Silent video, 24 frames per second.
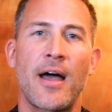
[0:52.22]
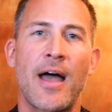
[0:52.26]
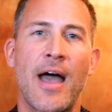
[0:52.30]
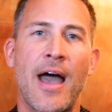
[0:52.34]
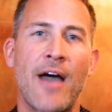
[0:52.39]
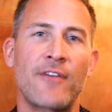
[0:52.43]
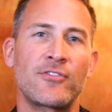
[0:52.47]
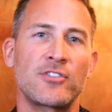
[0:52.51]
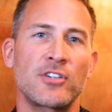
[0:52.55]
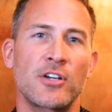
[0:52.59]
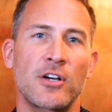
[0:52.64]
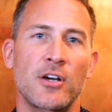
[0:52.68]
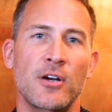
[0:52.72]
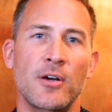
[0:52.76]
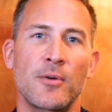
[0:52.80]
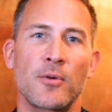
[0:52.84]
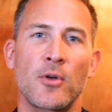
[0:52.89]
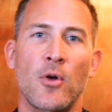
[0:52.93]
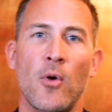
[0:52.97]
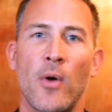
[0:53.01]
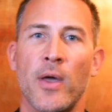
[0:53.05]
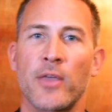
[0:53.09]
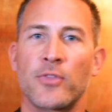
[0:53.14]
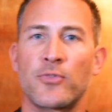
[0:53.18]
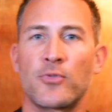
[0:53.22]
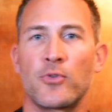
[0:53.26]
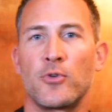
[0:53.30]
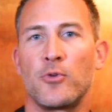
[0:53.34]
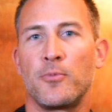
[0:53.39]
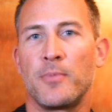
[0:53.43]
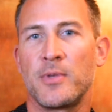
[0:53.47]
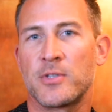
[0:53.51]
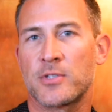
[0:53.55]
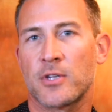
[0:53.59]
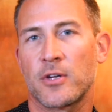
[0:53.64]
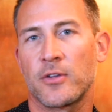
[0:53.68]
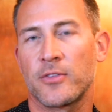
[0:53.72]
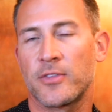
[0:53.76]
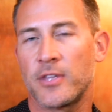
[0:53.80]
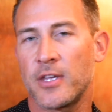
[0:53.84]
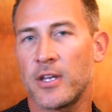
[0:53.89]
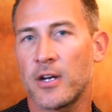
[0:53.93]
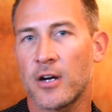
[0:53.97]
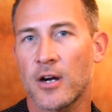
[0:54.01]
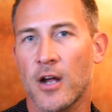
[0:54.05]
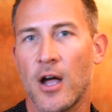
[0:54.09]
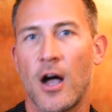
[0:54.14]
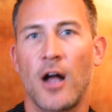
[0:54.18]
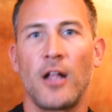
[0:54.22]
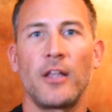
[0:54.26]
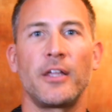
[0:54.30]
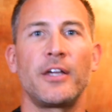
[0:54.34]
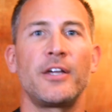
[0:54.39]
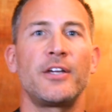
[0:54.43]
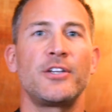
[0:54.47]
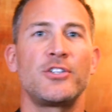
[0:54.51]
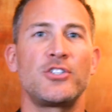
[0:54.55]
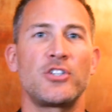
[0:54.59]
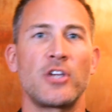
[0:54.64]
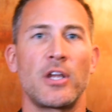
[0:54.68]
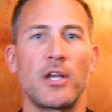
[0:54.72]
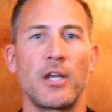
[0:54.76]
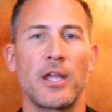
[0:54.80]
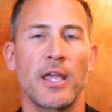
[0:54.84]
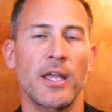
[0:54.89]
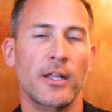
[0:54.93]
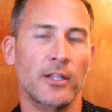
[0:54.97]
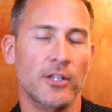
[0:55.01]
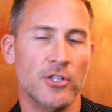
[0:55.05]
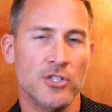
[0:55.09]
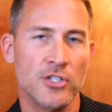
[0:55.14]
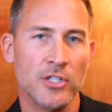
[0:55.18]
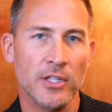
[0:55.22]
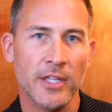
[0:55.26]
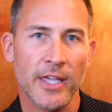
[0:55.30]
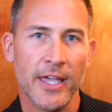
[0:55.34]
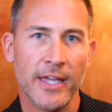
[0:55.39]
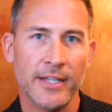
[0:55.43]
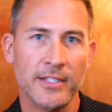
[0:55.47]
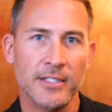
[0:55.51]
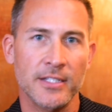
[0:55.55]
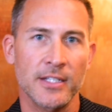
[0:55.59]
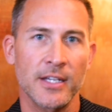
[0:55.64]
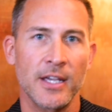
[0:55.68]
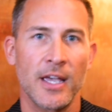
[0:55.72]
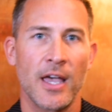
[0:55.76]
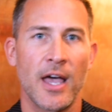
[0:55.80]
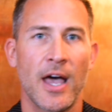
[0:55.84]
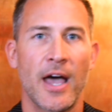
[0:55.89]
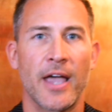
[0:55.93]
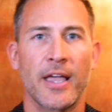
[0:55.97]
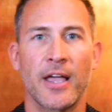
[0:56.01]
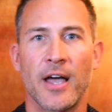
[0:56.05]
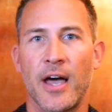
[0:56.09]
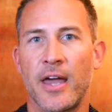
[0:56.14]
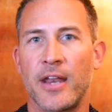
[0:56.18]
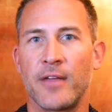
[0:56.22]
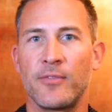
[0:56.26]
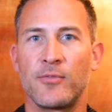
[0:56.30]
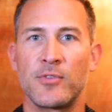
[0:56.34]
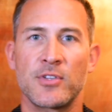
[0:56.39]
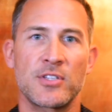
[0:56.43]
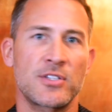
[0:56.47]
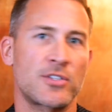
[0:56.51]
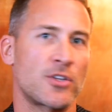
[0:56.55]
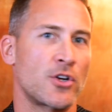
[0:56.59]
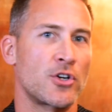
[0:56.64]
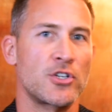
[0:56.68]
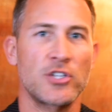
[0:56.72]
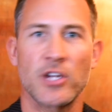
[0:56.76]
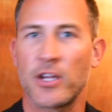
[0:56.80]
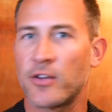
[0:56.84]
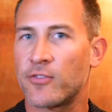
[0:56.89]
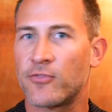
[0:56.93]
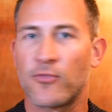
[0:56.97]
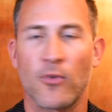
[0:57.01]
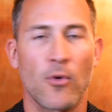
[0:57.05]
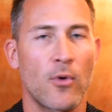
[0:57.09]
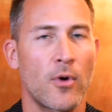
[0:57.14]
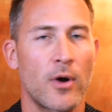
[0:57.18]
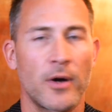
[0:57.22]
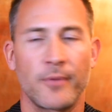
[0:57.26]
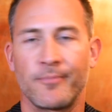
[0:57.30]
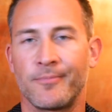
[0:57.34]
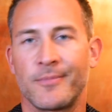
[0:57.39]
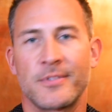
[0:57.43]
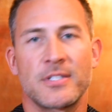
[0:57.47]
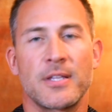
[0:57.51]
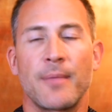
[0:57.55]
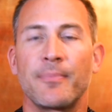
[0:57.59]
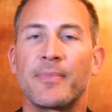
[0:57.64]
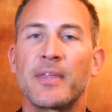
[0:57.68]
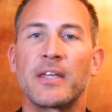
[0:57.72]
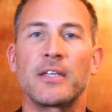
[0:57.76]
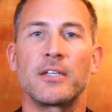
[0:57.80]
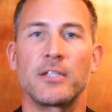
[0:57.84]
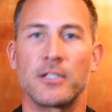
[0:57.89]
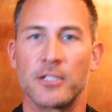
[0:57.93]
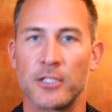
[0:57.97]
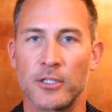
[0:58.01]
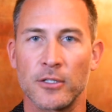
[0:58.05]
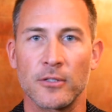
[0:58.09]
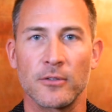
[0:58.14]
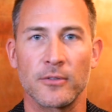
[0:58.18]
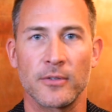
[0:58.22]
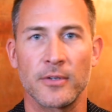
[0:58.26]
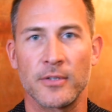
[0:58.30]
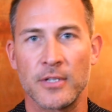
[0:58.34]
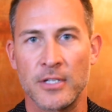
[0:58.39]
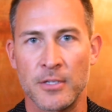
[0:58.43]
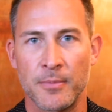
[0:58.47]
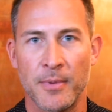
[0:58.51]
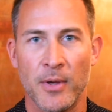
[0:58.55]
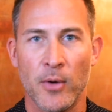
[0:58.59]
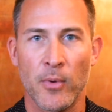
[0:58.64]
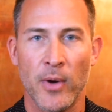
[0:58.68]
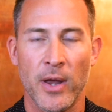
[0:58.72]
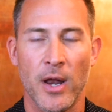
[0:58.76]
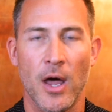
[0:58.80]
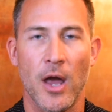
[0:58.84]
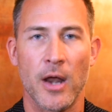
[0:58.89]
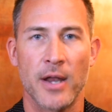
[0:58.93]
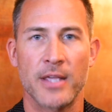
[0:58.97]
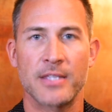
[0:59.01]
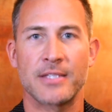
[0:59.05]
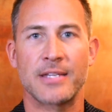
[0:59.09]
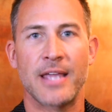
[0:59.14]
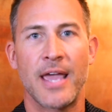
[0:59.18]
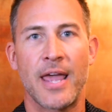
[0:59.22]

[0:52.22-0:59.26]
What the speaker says: After going through musical theater college and English Lit, I kind of was searching for something to do, to be quite honest.